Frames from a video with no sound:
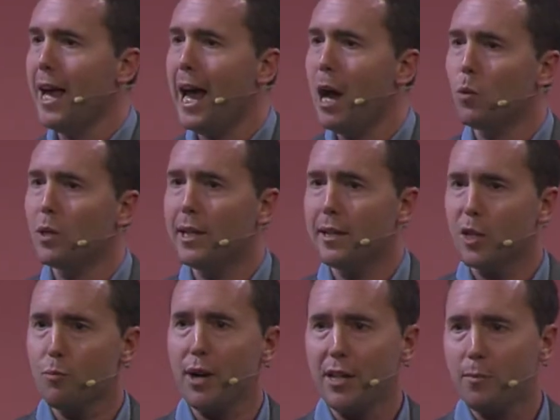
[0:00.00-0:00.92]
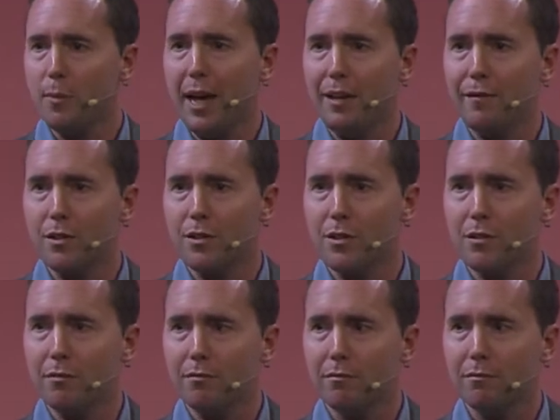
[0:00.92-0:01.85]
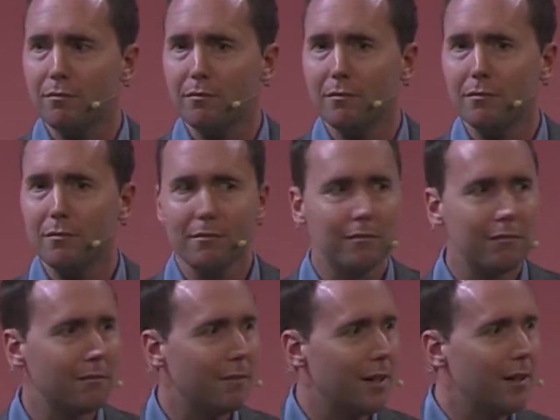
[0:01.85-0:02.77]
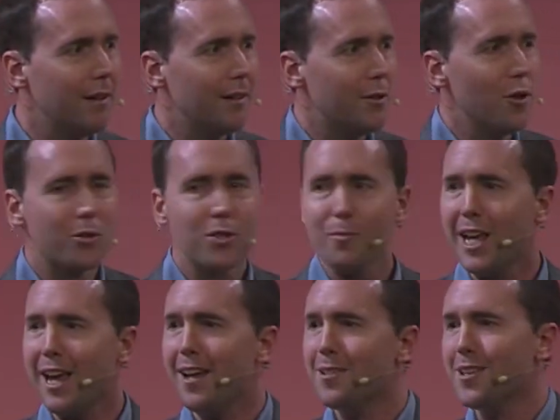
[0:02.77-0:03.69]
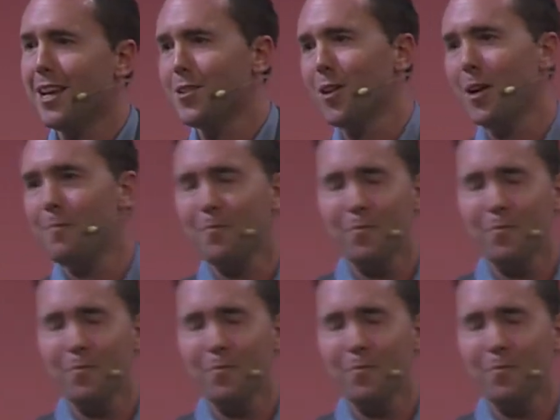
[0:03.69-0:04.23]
outwardly expressed behaviors? Not so many hands that time.